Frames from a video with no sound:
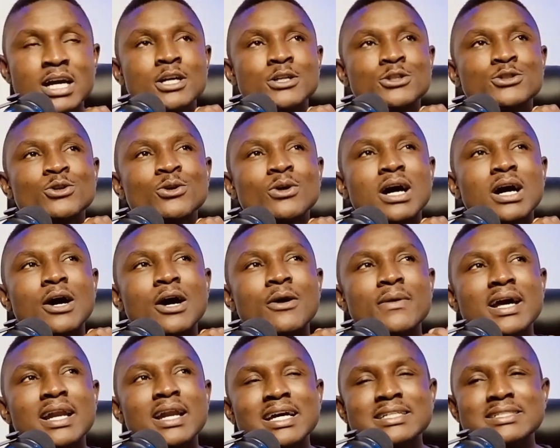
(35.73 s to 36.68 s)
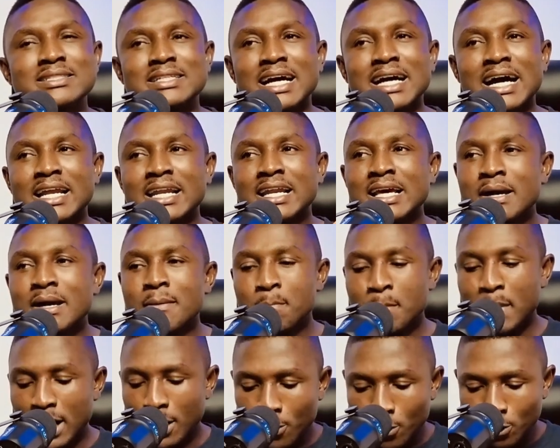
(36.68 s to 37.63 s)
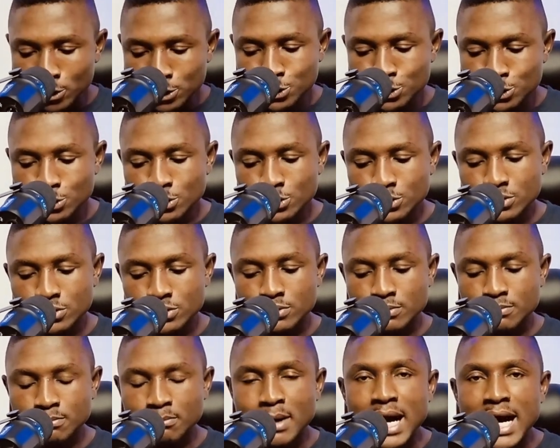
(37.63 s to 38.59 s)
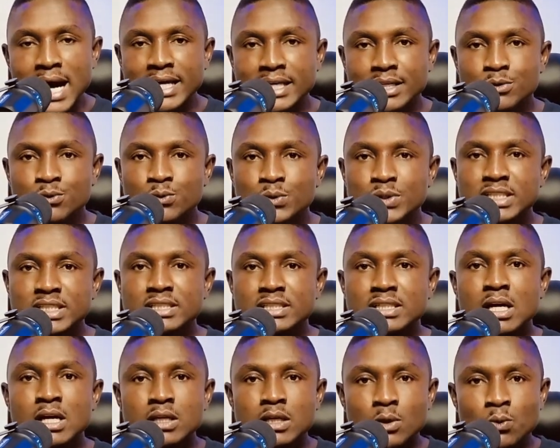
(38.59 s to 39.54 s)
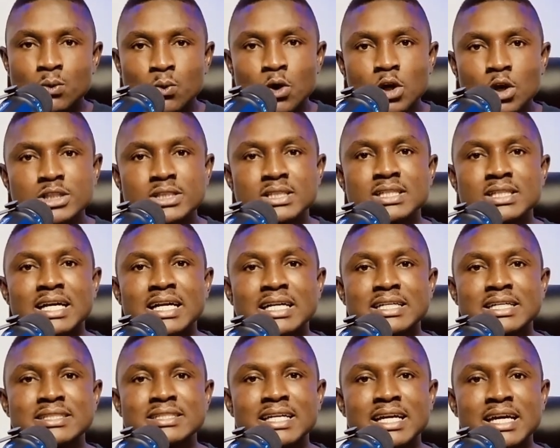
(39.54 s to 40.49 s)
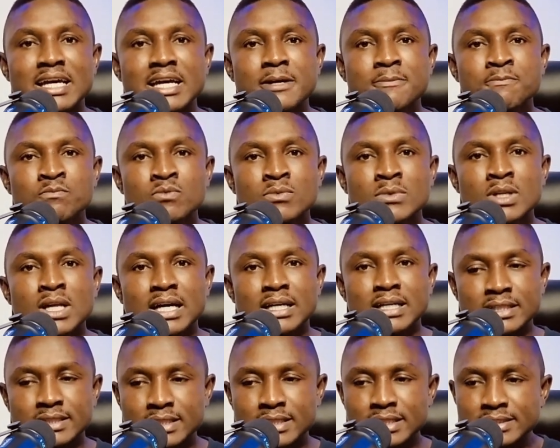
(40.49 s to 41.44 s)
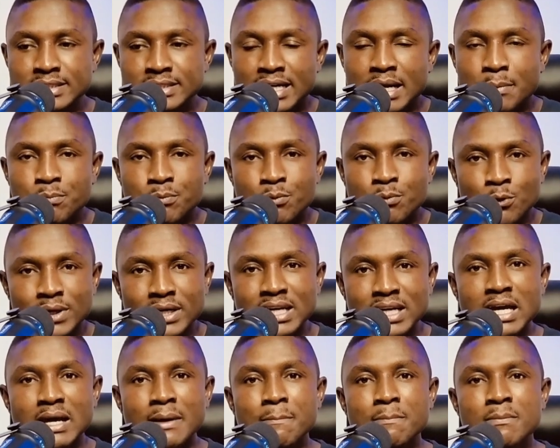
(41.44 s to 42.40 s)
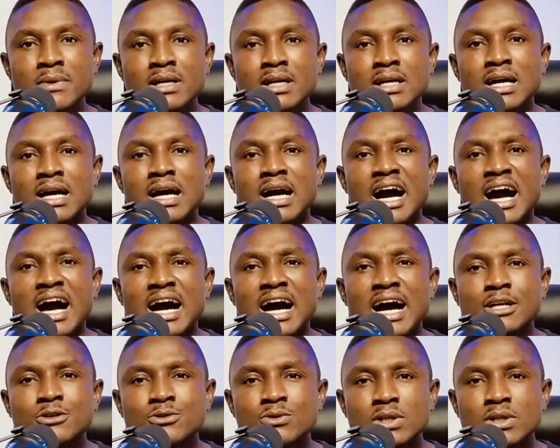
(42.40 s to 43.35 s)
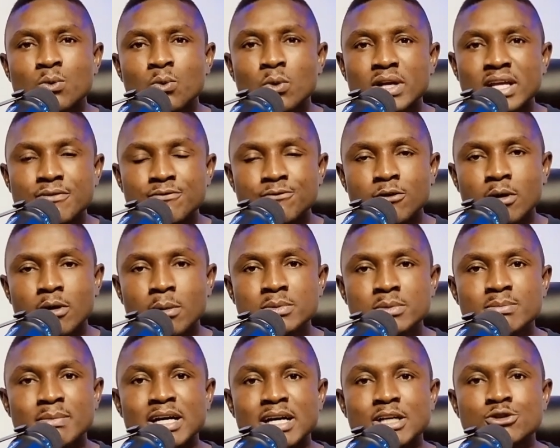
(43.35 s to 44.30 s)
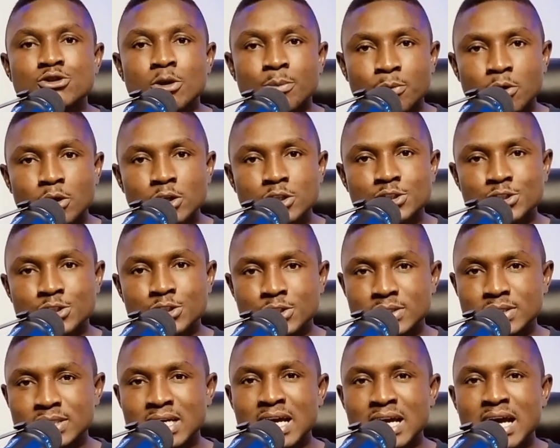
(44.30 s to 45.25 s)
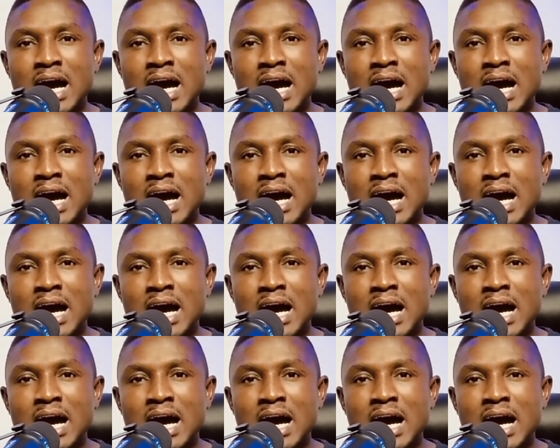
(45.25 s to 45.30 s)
So I realized that my conscious mind, which is the words that I say and the things that I proclaim, are actually what informs my subconscious.